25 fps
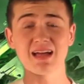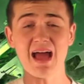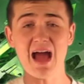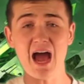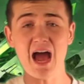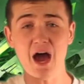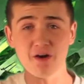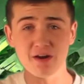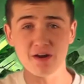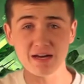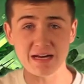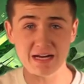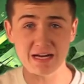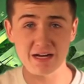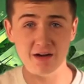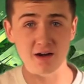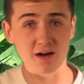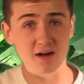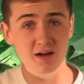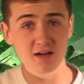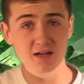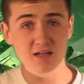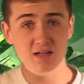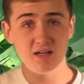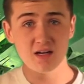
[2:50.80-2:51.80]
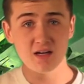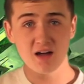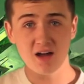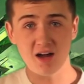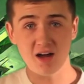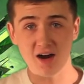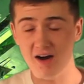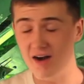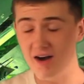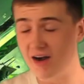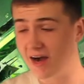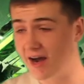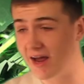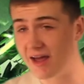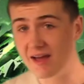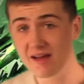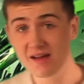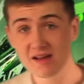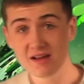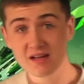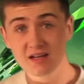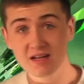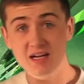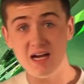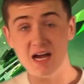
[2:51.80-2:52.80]
Out of here. Alright.
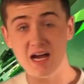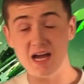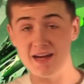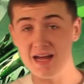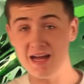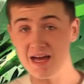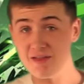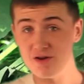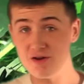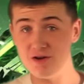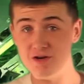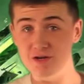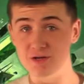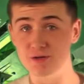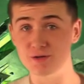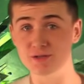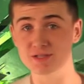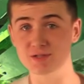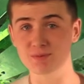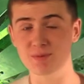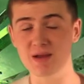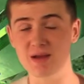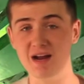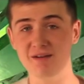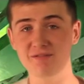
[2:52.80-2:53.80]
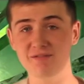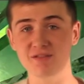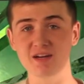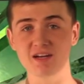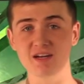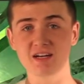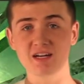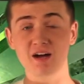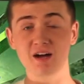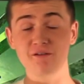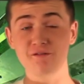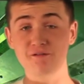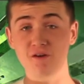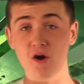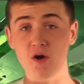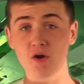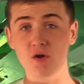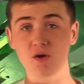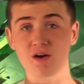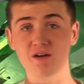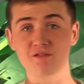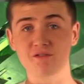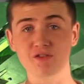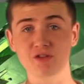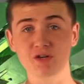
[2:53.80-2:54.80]
Another news, we have the, a
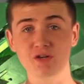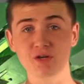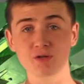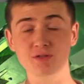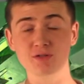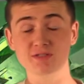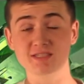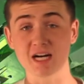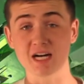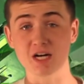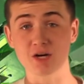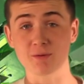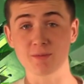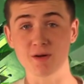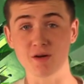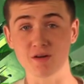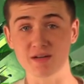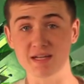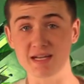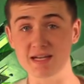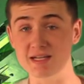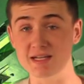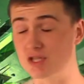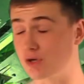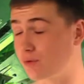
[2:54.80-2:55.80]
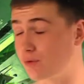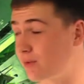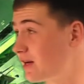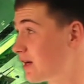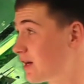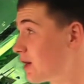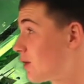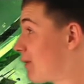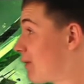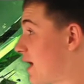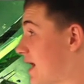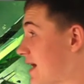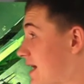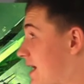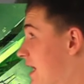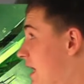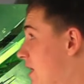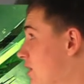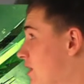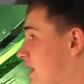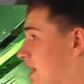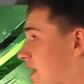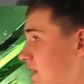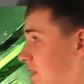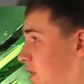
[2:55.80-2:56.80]
photo of the new Sacramento Kings Arena right
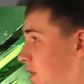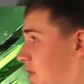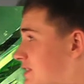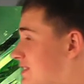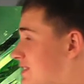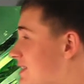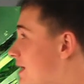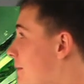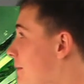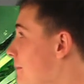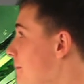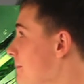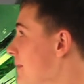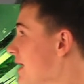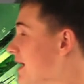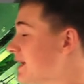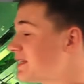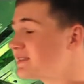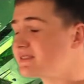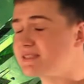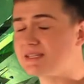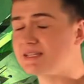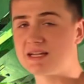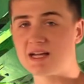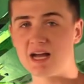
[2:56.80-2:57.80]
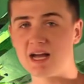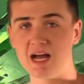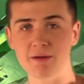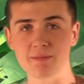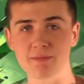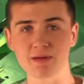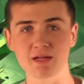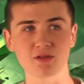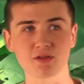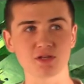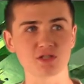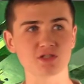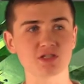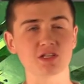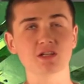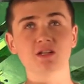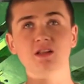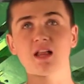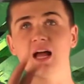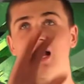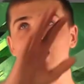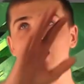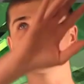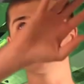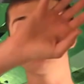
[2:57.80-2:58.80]
here. It looks amazing. I mean, there's the
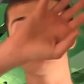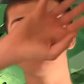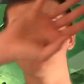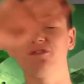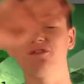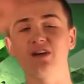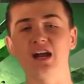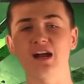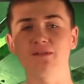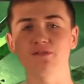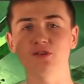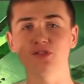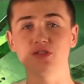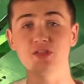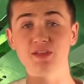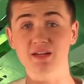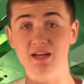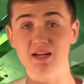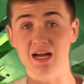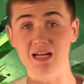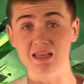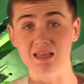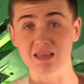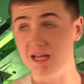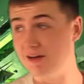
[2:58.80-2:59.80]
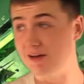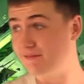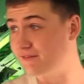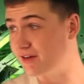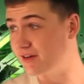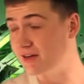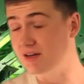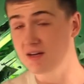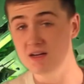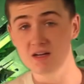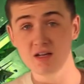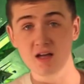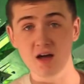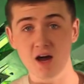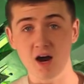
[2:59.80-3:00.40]
glass roof and everything. I love it.